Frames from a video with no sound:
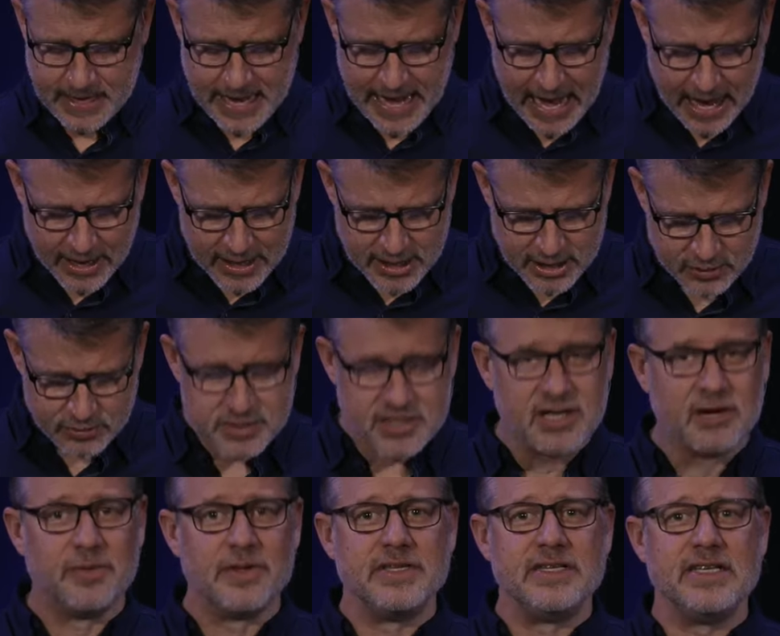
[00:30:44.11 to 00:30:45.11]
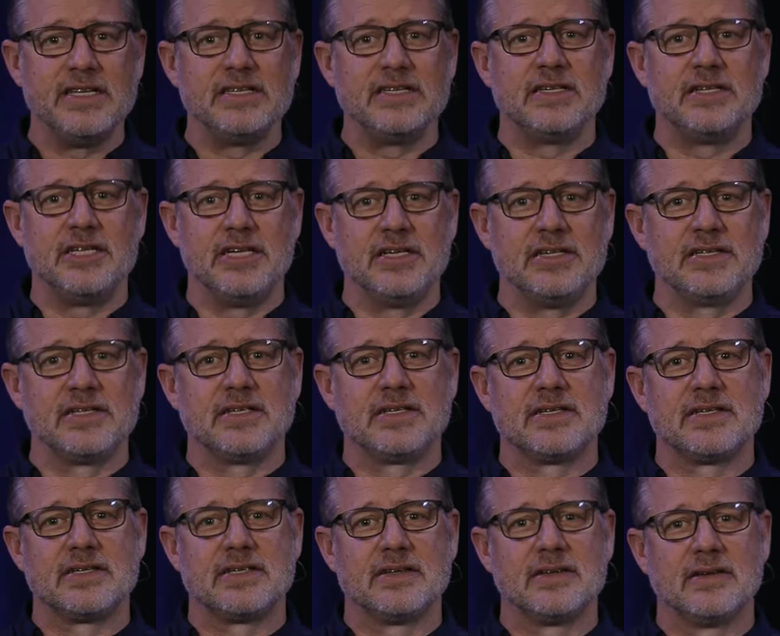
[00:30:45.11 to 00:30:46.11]
How do you deal with
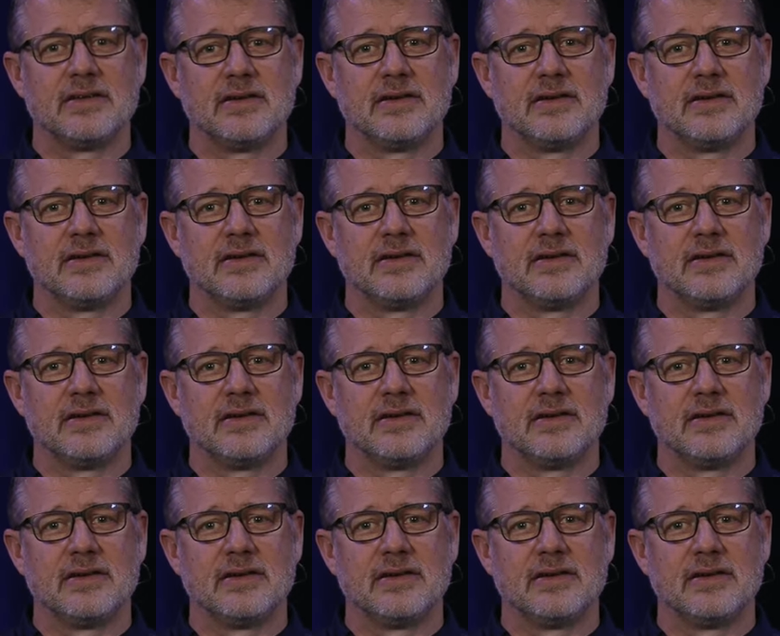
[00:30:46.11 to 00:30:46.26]
Jesus?